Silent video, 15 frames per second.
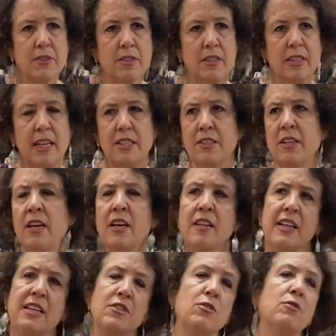And that's
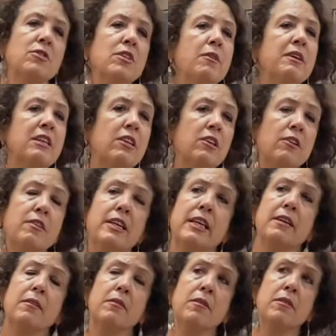that's also
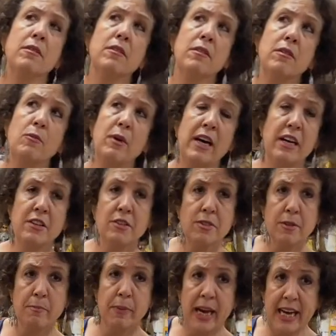including the way I use
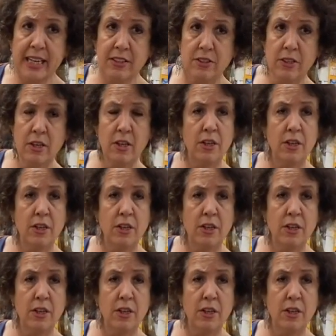the paint.